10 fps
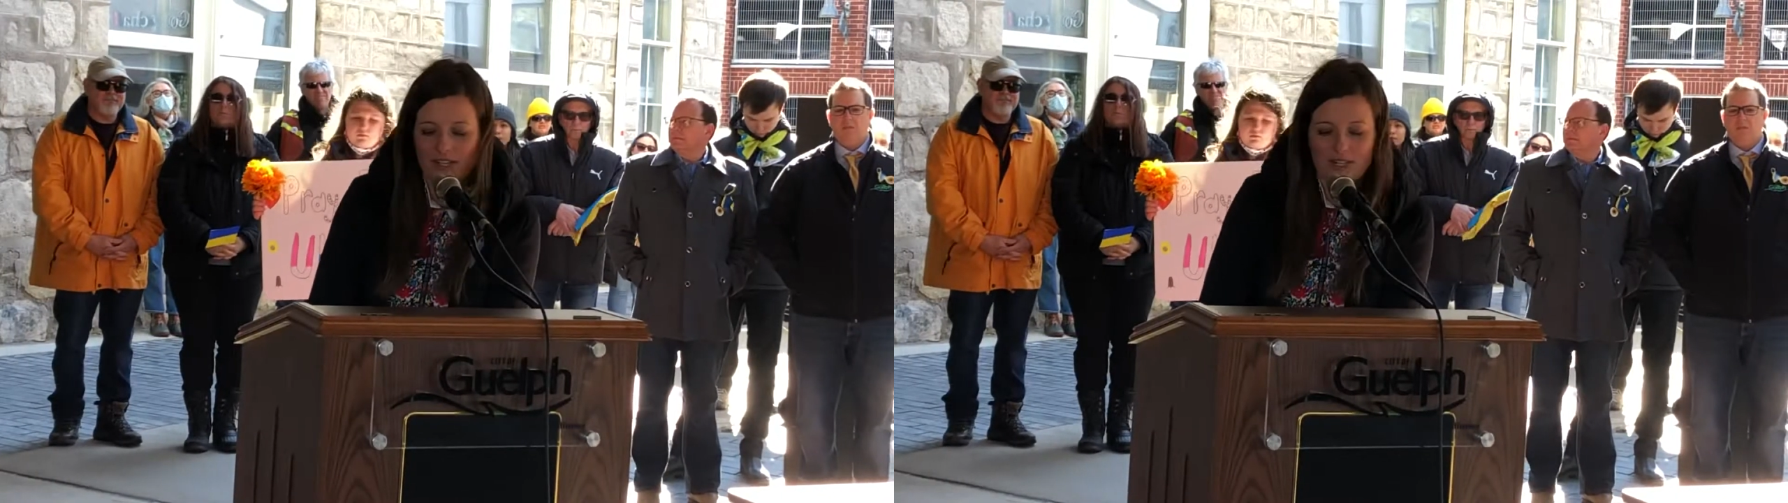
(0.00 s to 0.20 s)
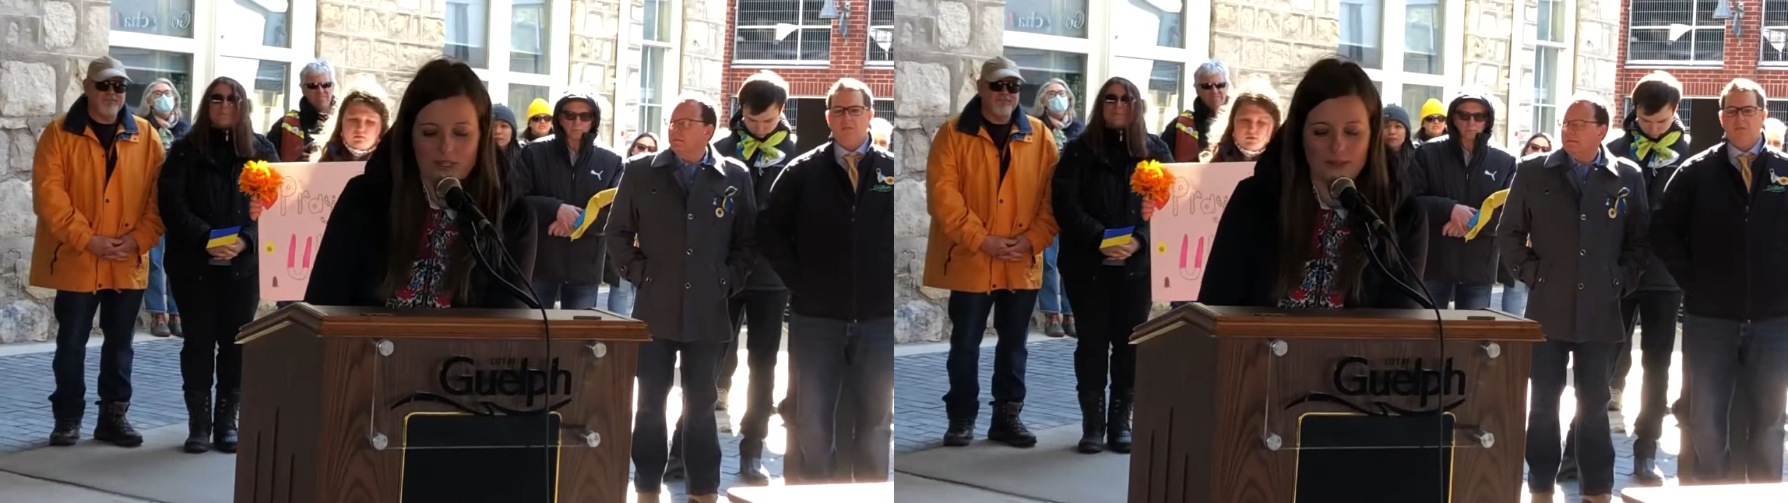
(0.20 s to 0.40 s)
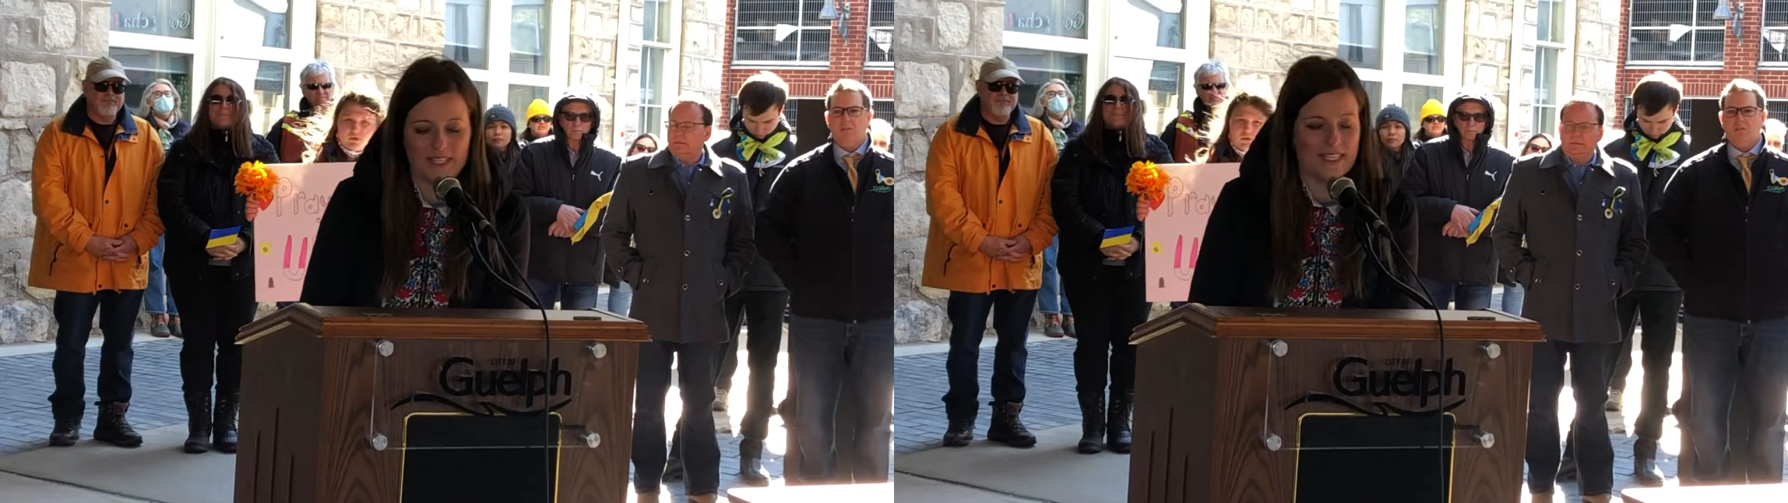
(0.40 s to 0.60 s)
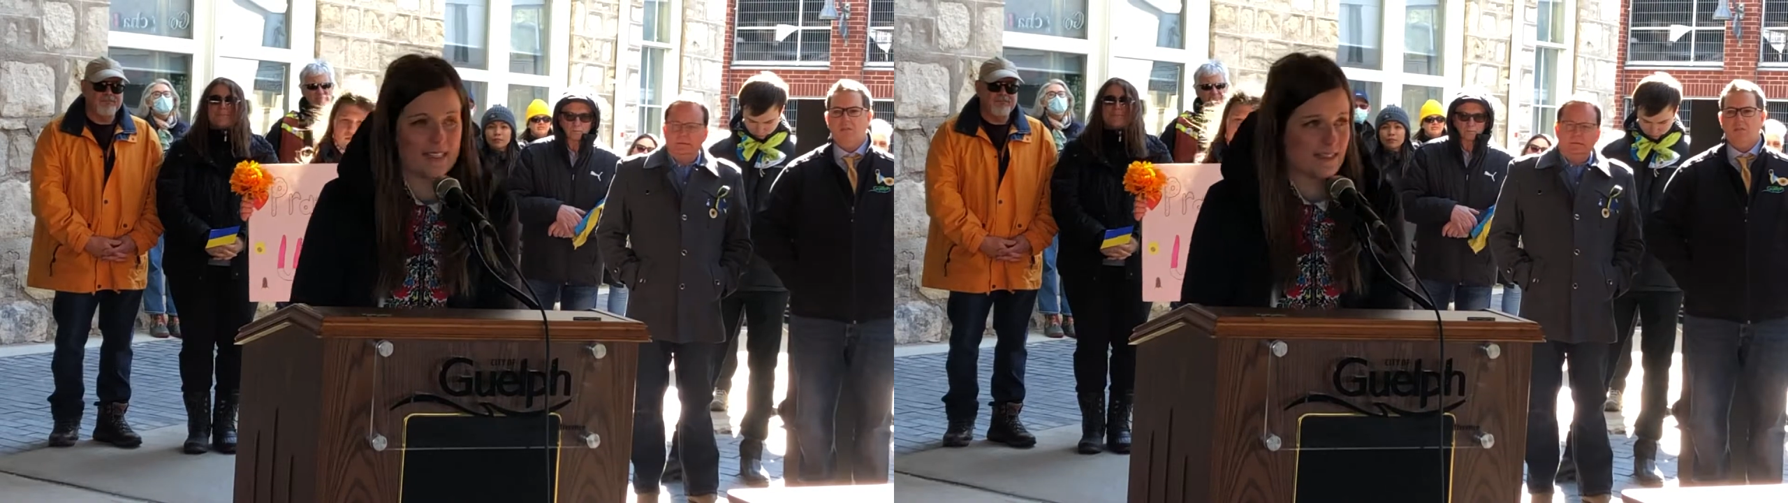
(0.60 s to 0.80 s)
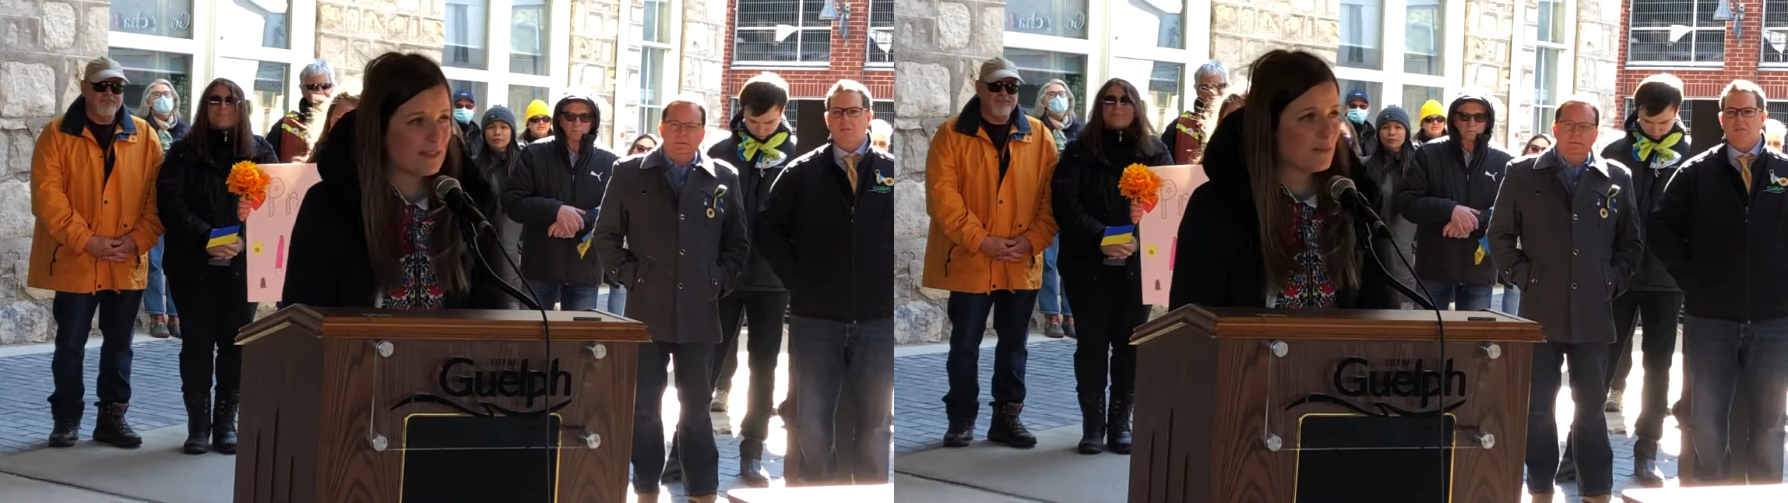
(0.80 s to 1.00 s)

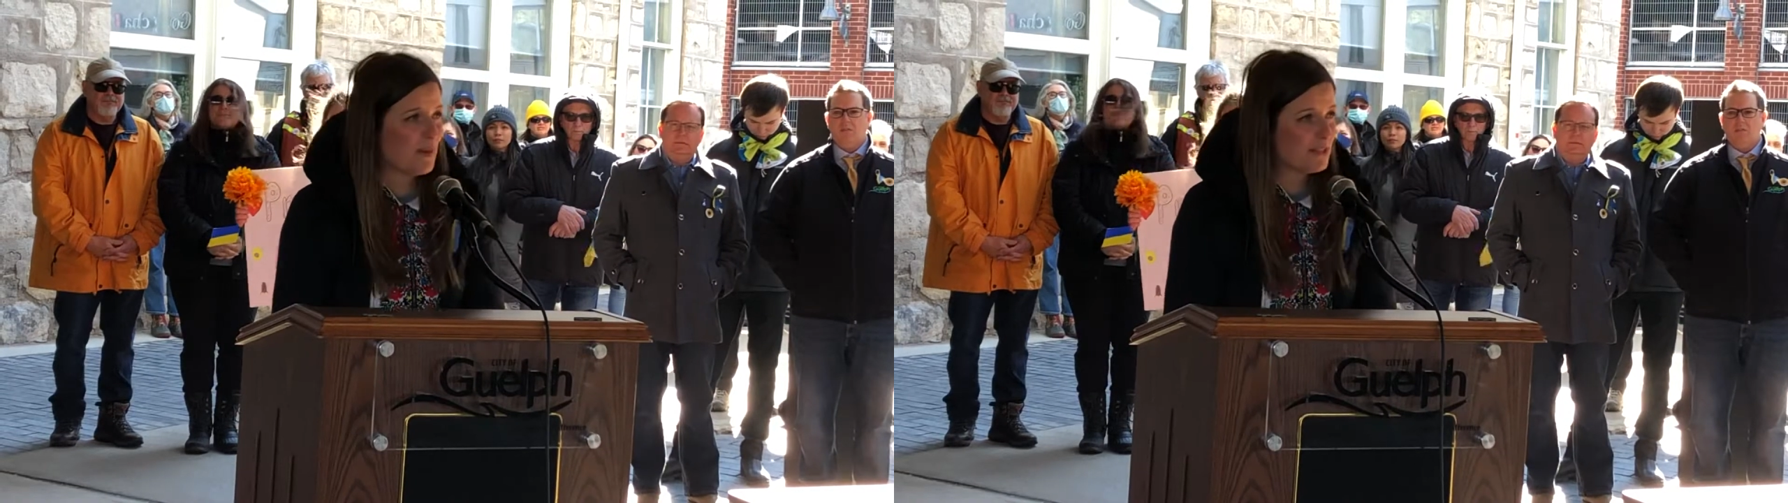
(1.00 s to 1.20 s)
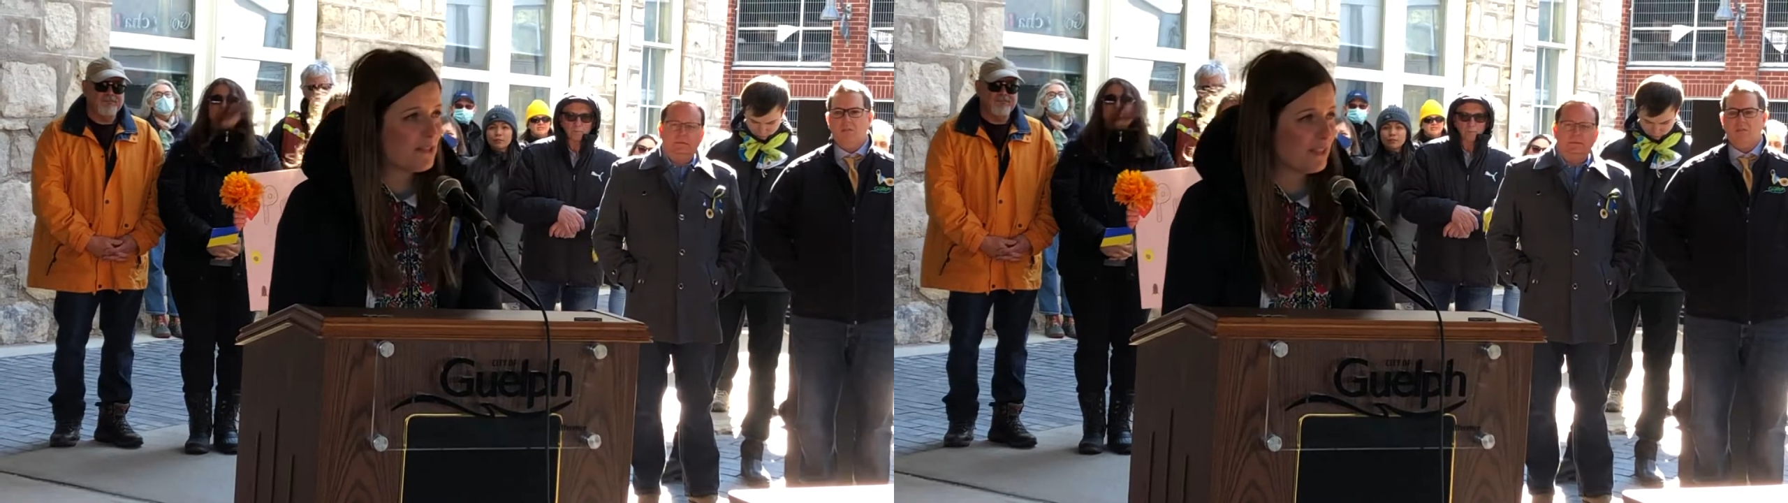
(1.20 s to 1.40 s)
greetings, special